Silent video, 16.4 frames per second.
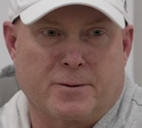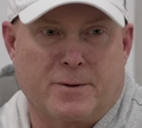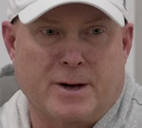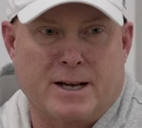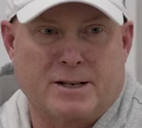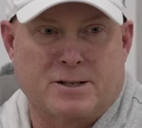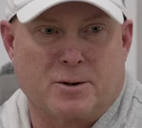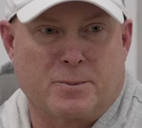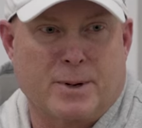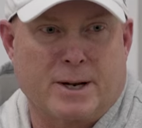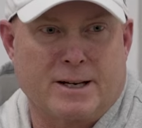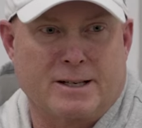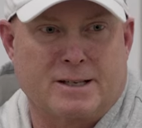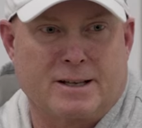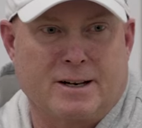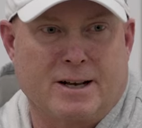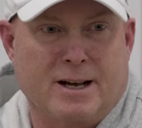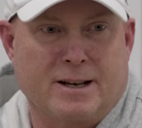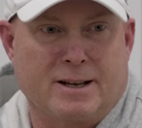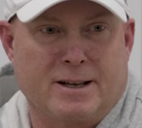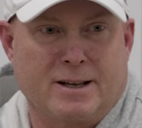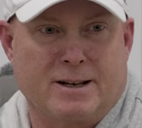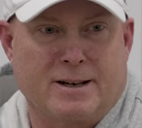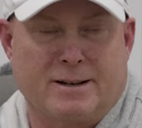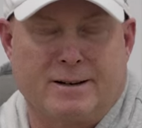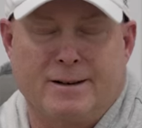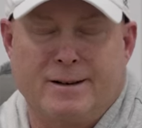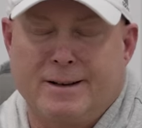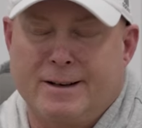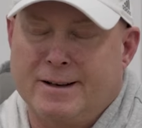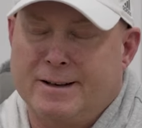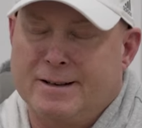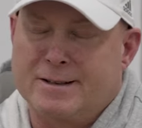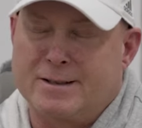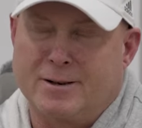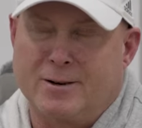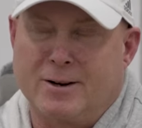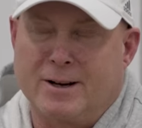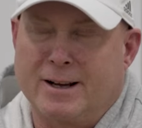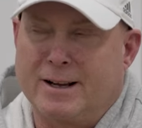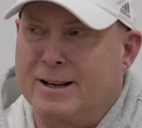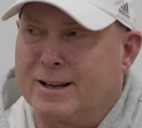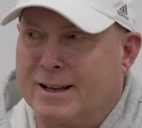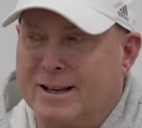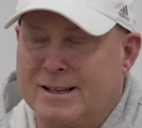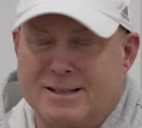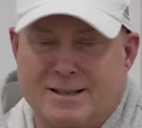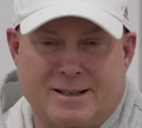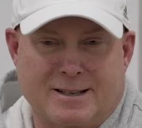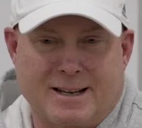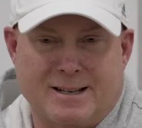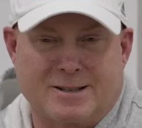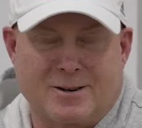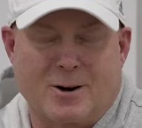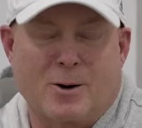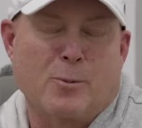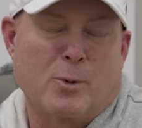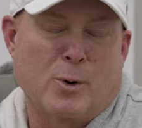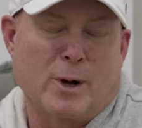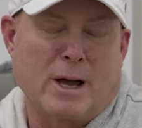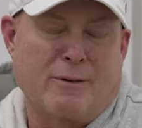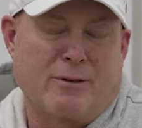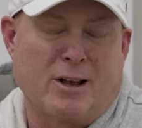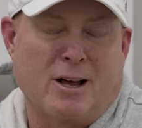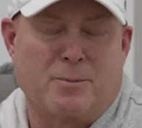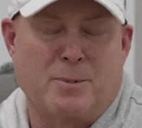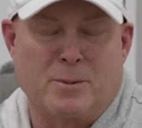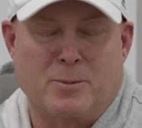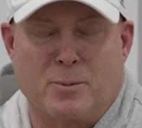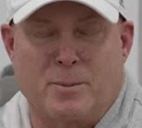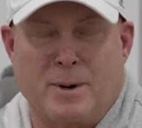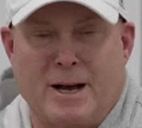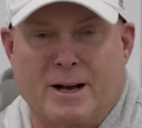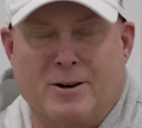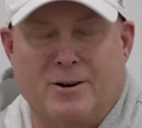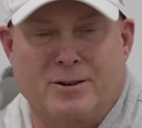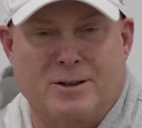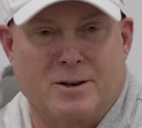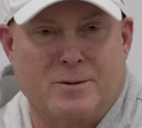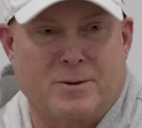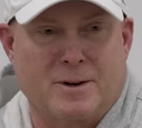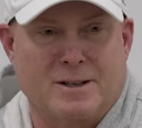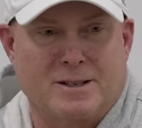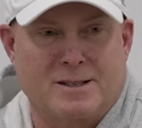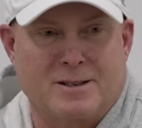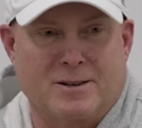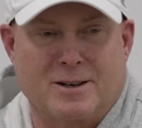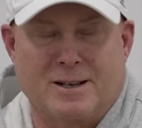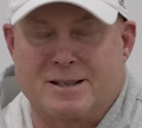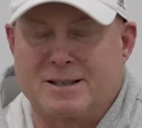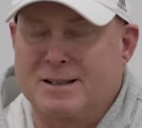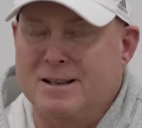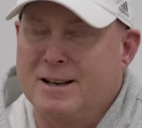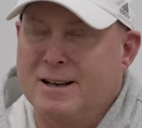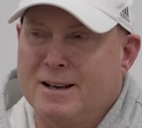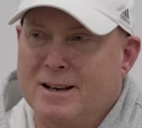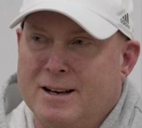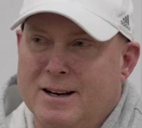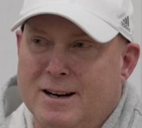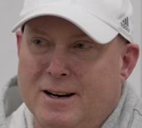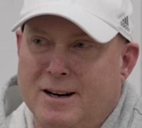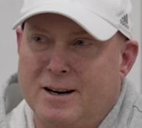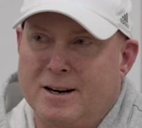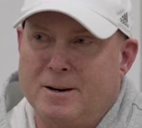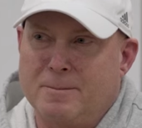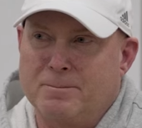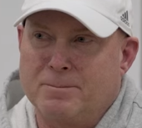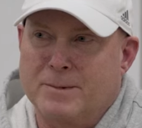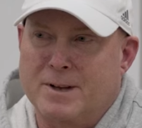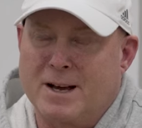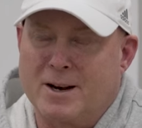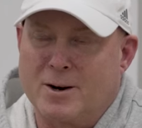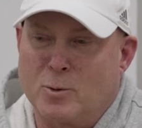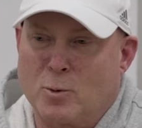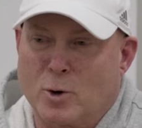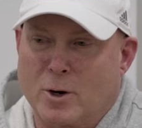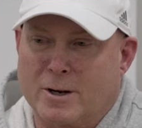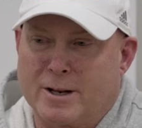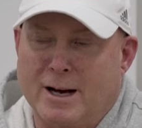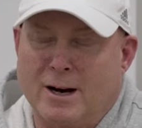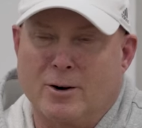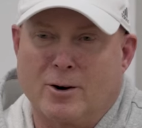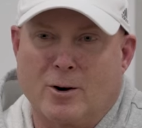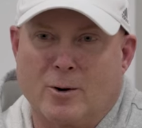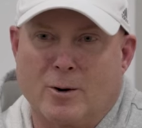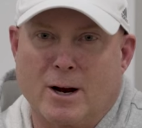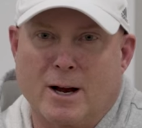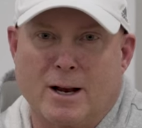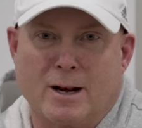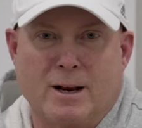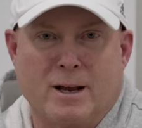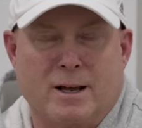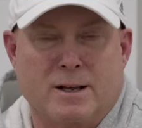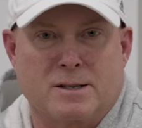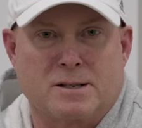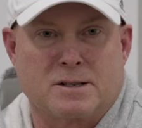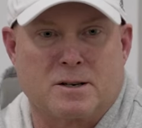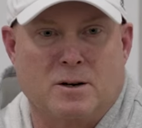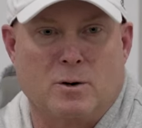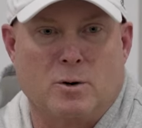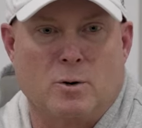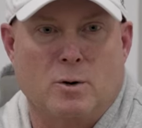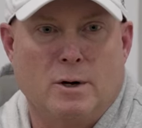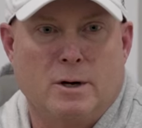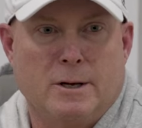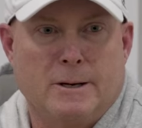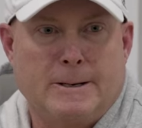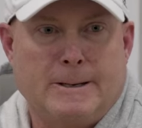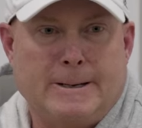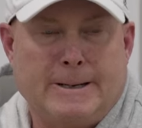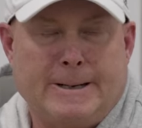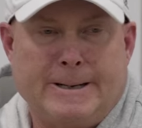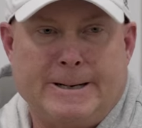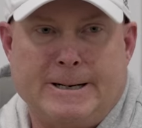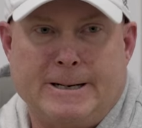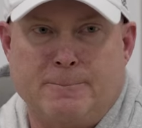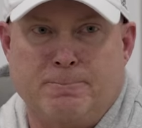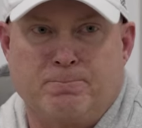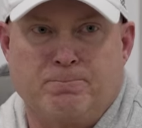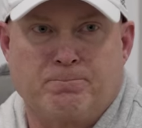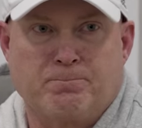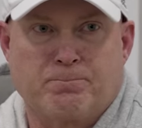faster pace than I did. And so I guess that that's our, we have a lot of people back on defense, so that's um, kind of worked out all right. And so, um,